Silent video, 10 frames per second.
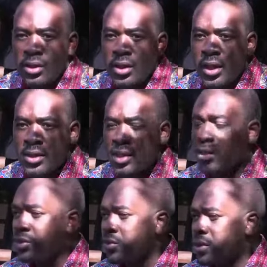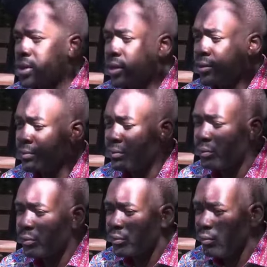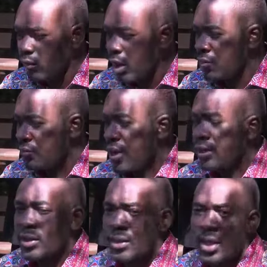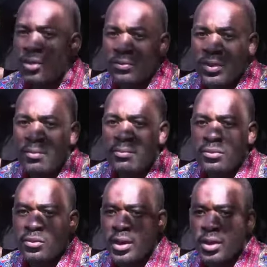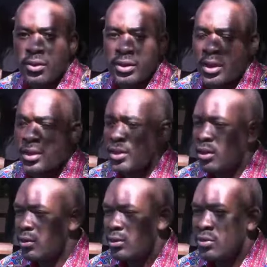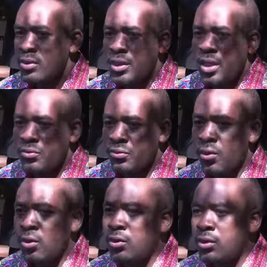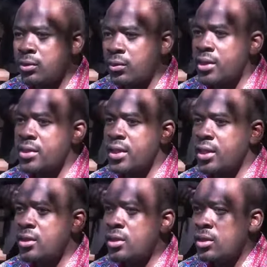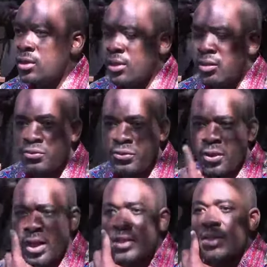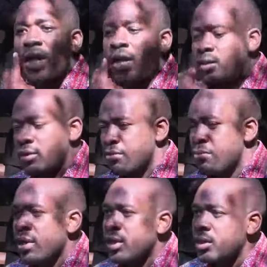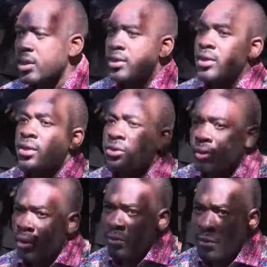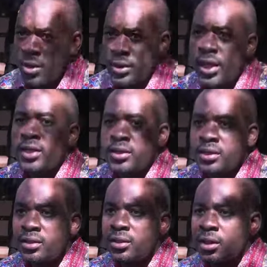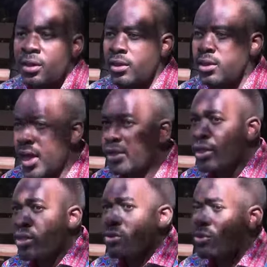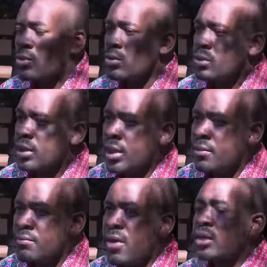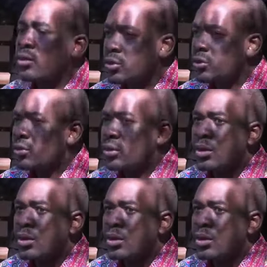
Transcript: uh, since Tuesday. In fact, ten of them were recorded on Tuesday, four on Wednesday, then four last night, making it a total of about eighteen. That tells you the magnitude